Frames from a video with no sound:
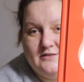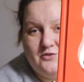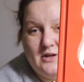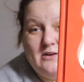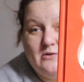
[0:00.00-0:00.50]

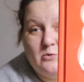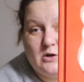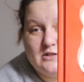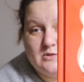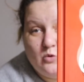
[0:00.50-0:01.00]
3
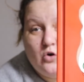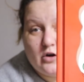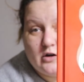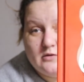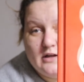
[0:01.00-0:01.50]
words
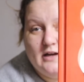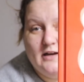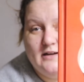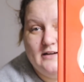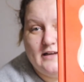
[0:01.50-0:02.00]
more.
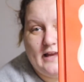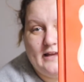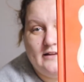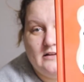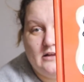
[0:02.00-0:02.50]

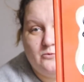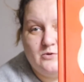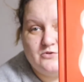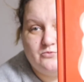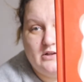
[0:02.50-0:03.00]
And it
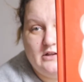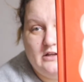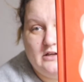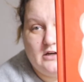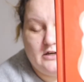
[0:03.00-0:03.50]
was
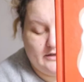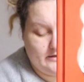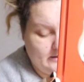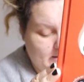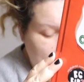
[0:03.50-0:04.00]
really
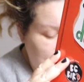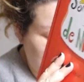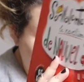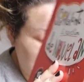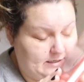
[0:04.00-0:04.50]
hard,
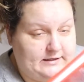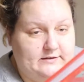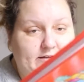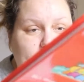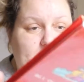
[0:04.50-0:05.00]
I
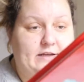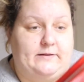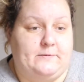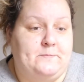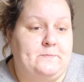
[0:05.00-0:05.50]
can tell you
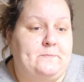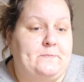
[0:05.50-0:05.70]
that.